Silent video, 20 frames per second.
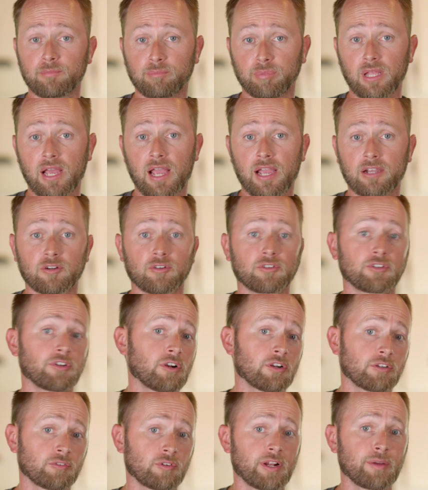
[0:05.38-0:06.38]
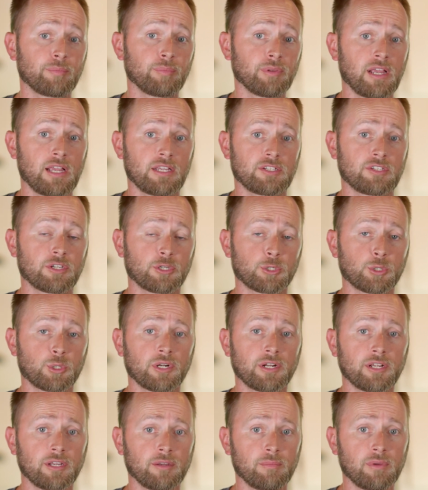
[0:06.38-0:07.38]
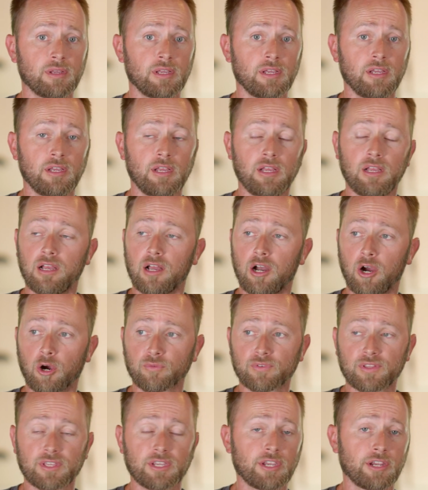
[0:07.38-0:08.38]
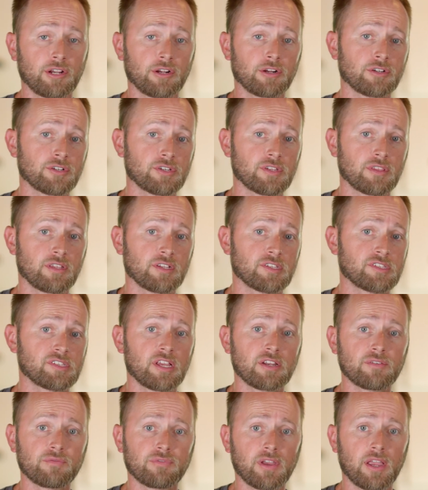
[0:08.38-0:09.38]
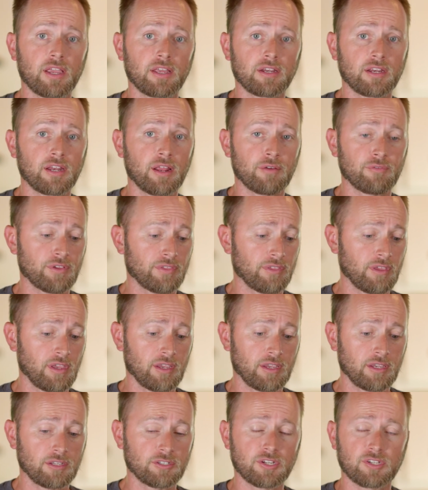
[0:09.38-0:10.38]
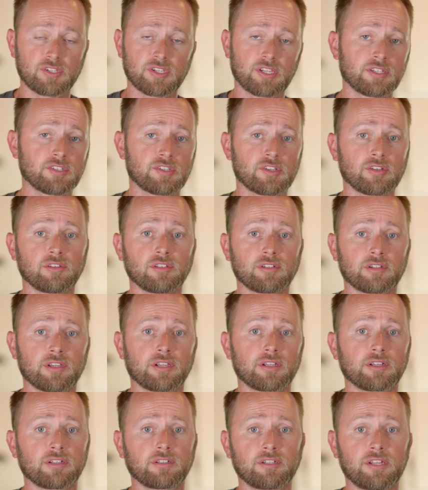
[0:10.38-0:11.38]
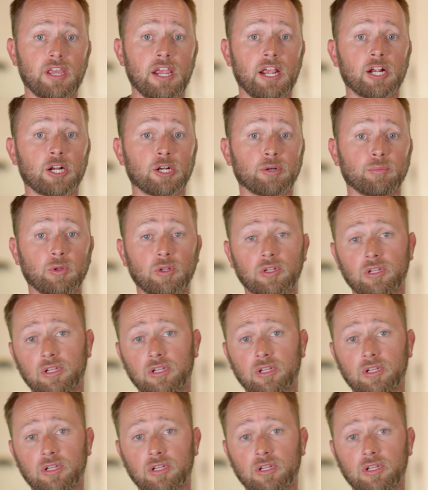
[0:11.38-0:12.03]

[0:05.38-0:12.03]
black or dark gray plastic trim, over the years, the sun fade and everything, it just gets to looking terrible.